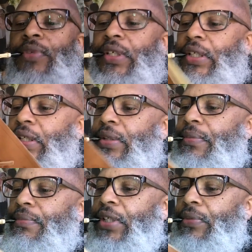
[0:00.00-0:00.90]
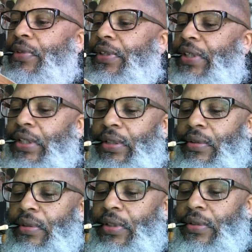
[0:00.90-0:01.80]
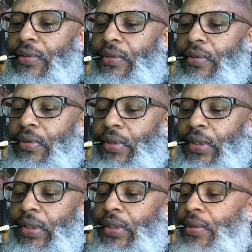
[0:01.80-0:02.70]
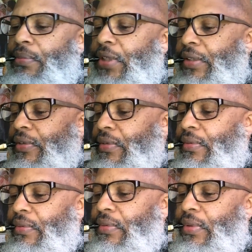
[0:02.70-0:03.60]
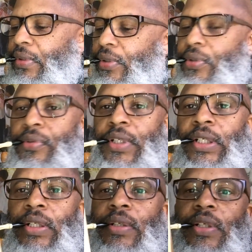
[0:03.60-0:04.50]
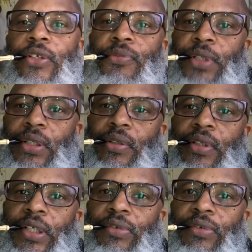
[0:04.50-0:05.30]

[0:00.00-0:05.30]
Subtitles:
when I meet with another brother who gives me a good